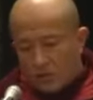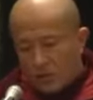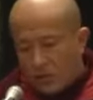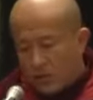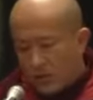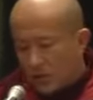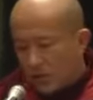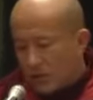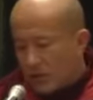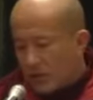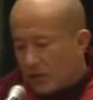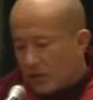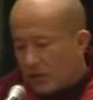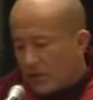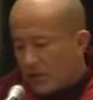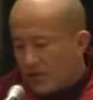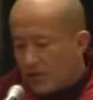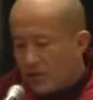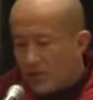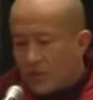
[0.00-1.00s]
So that's why
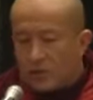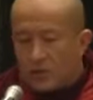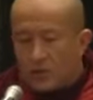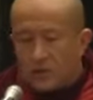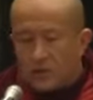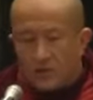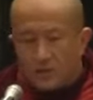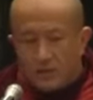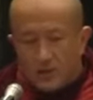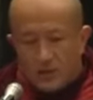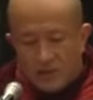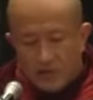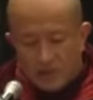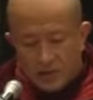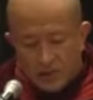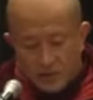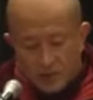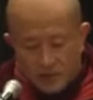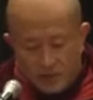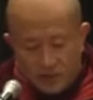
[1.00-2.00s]
focusing
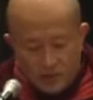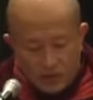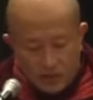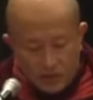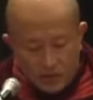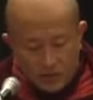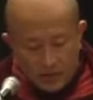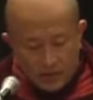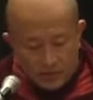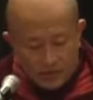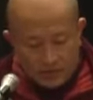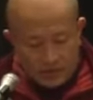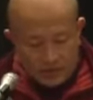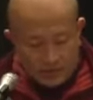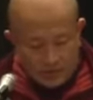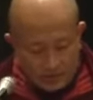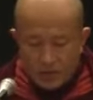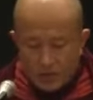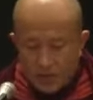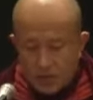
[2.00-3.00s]
becomes difficult.
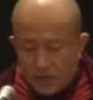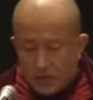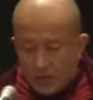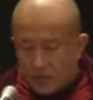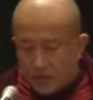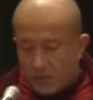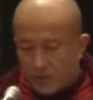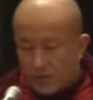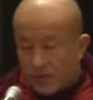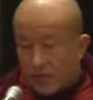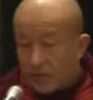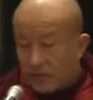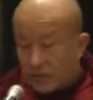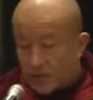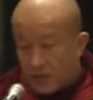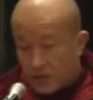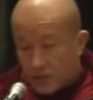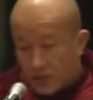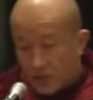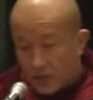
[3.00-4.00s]
For
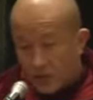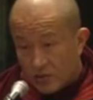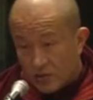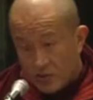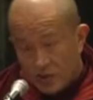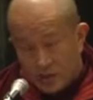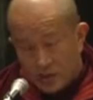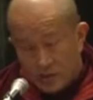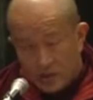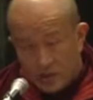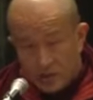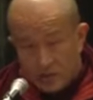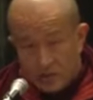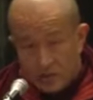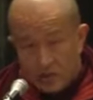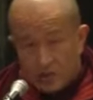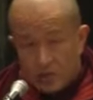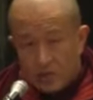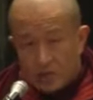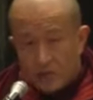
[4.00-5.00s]
this kind of reason,
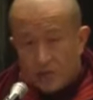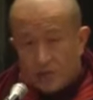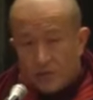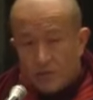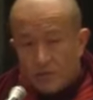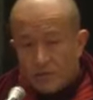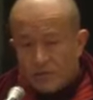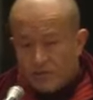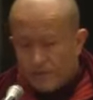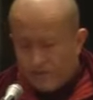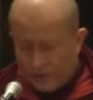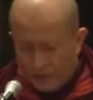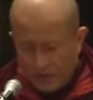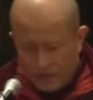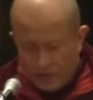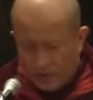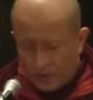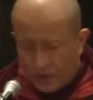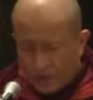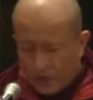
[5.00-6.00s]

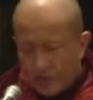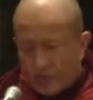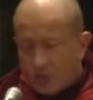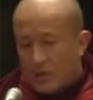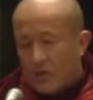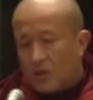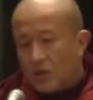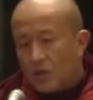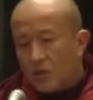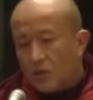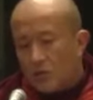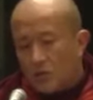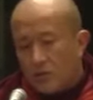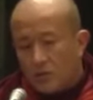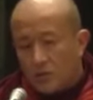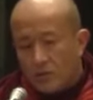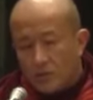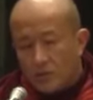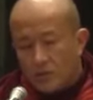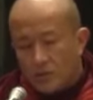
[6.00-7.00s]
for this
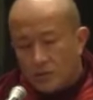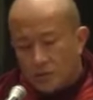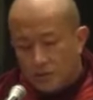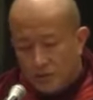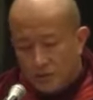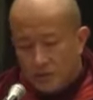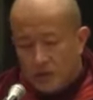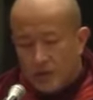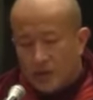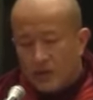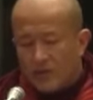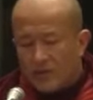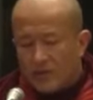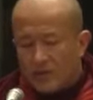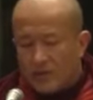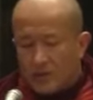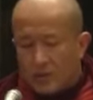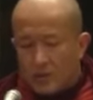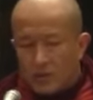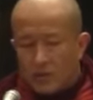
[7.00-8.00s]
alone,
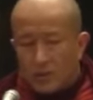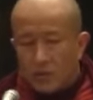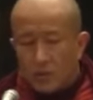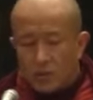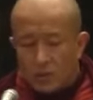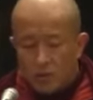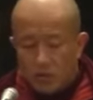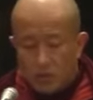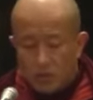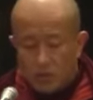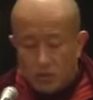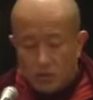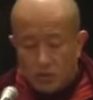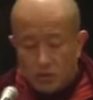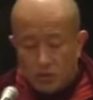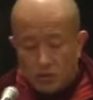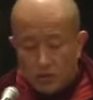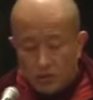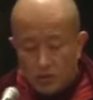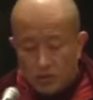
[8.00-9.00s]
having a
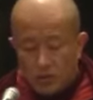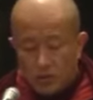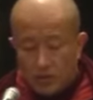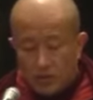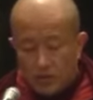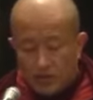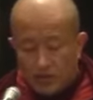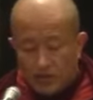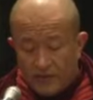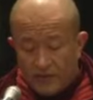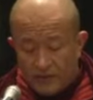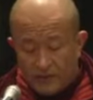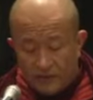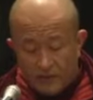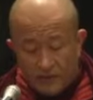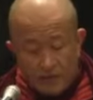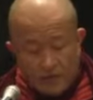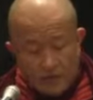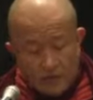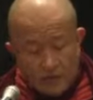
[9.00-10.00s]
coach, a
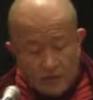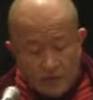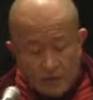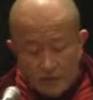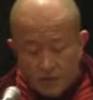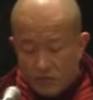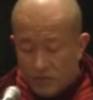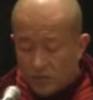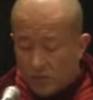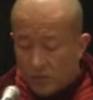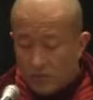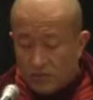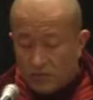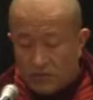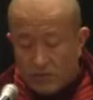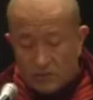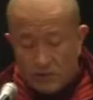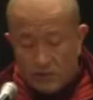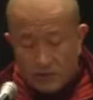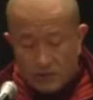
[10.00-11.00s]
qualified master, is so
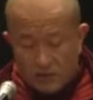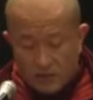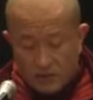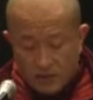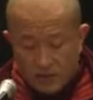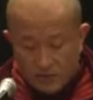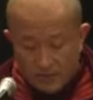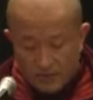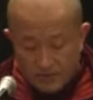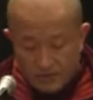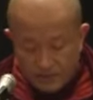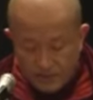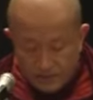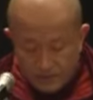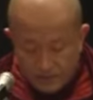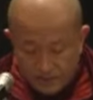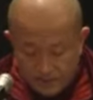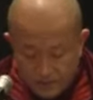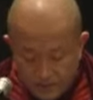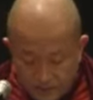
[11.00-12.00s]
important.
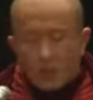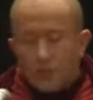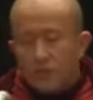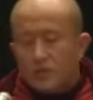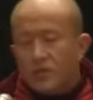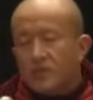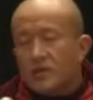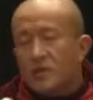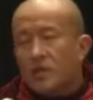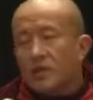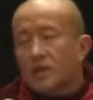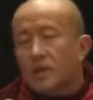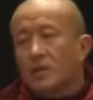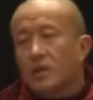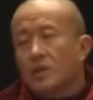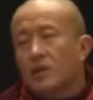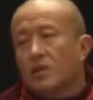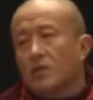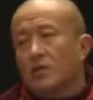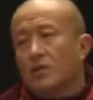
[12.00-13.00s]
Some of the
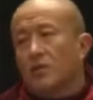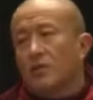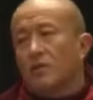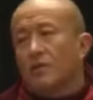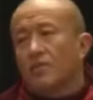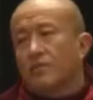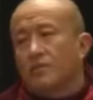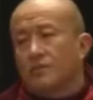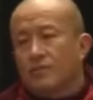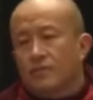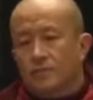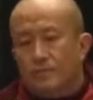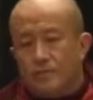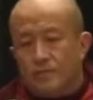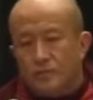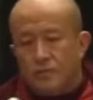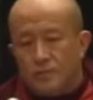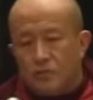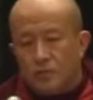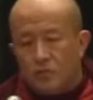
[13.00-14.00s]
technique of
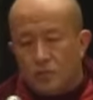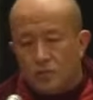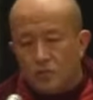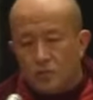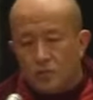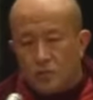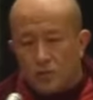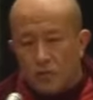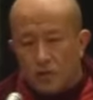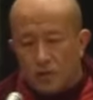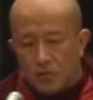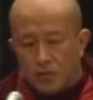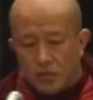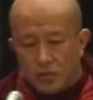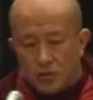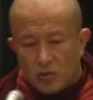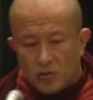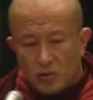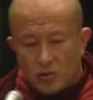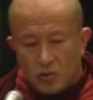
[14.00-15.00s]
doing the
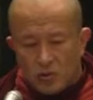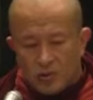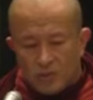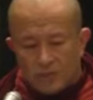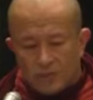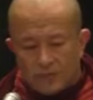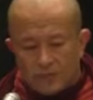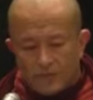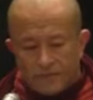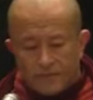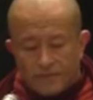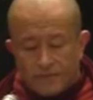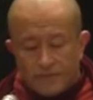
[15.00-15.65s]
Guru Yoga,